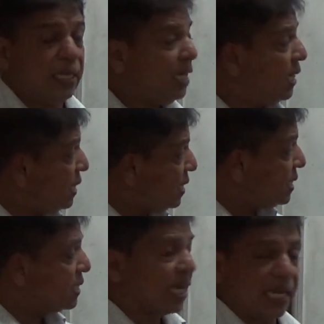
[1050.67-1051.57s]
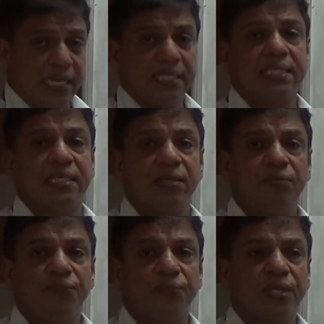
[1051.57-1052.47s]
In this case,
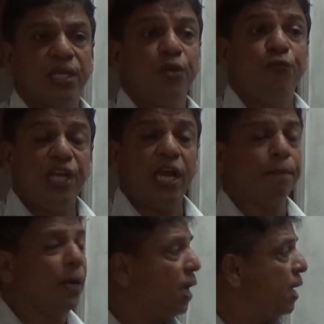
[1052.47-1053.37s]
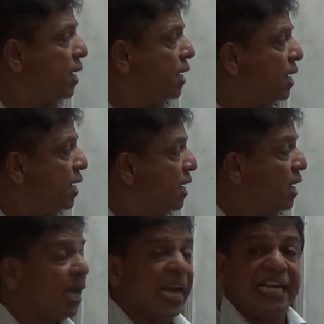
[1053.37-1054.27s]
we apply
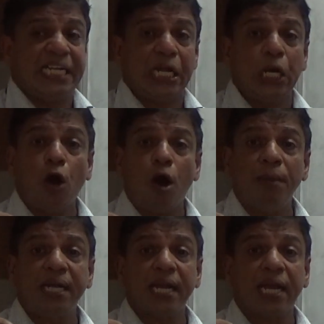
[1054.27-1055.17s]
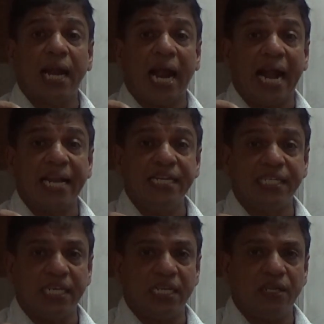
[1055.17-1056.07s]
a trigonometric
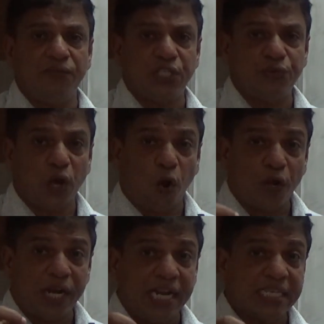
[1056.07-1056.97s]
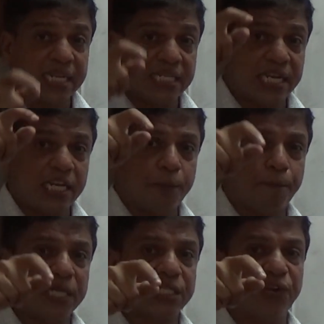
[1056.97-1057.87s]
identity which we already discussed in the
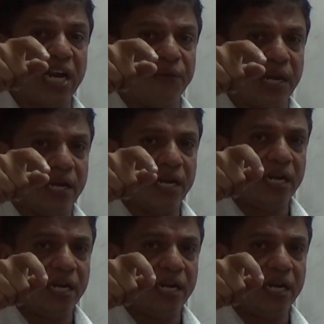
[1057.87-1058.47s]
+1 level,